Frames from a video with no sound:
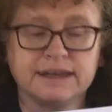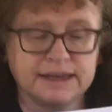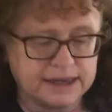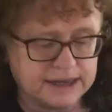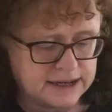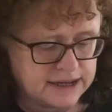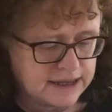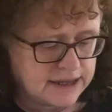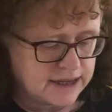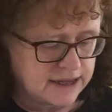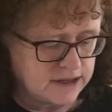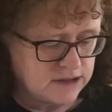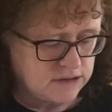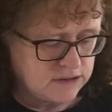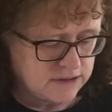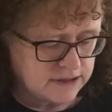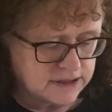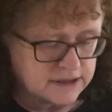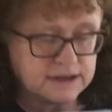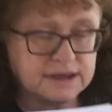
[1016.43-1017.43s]
again, you
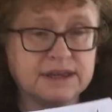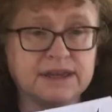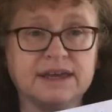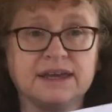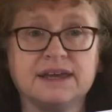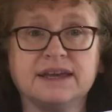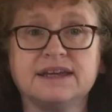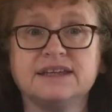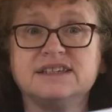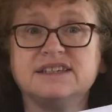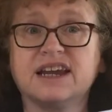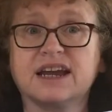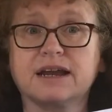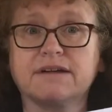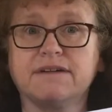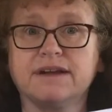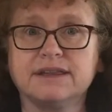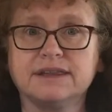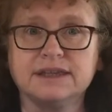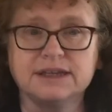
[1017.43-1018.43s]
can
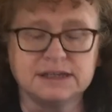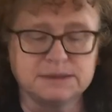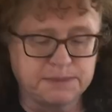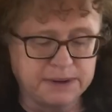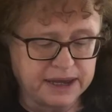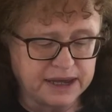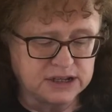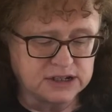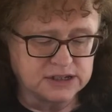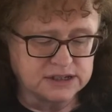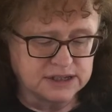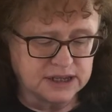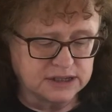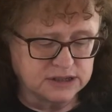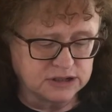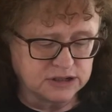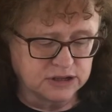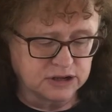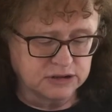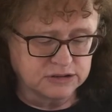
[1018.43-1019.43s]
decorate these pages as you go.